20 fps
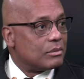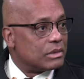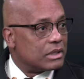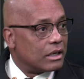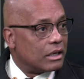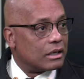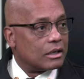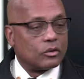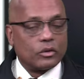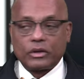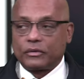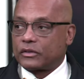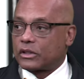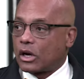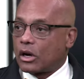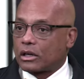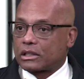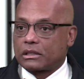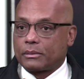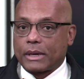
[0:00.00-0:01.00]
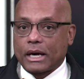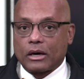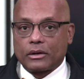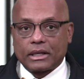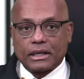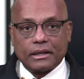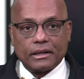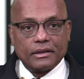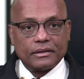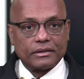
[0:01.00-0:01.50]
data we've talked about,
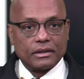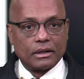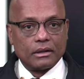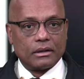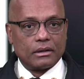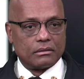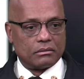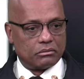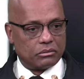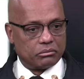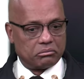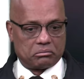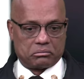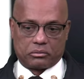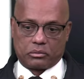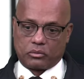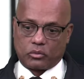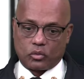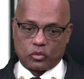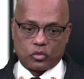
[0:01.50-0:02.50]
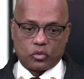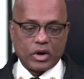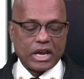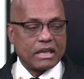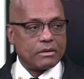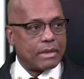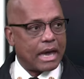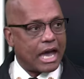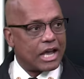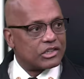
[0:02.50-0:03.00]
is
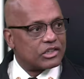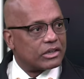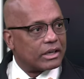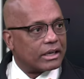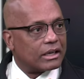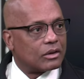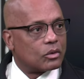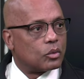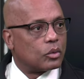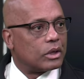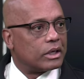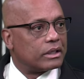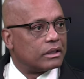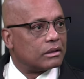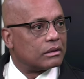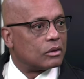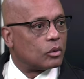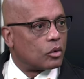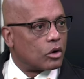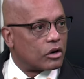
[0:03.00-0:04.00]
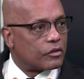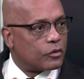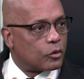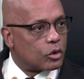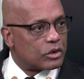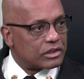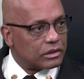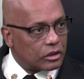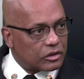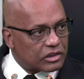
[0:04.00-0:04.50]
reimagining what the
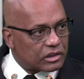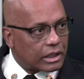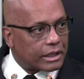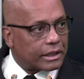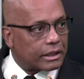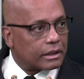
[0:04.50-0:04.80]
workforce looks like.